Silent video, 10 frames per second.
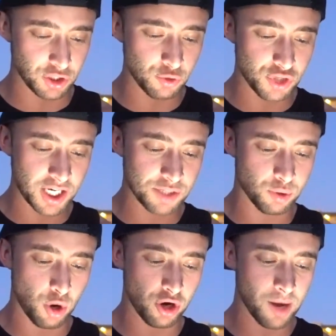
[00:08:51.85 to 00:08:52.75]
do you change
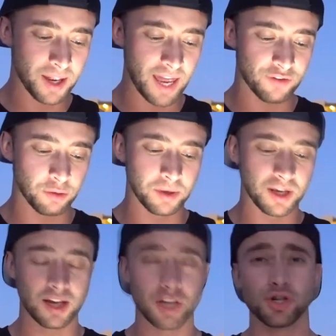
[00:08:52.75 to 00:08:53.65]
programming after
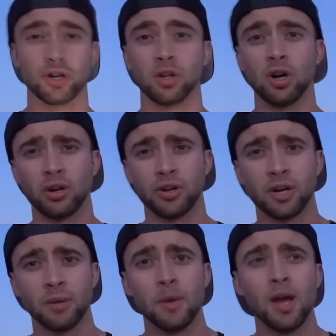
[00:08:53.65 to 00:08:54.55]
being injured long
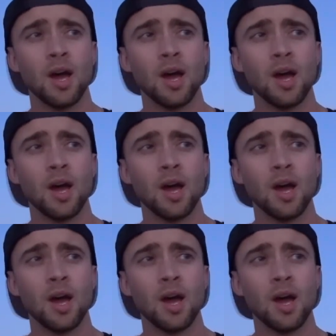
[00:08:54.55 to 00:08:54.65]
term?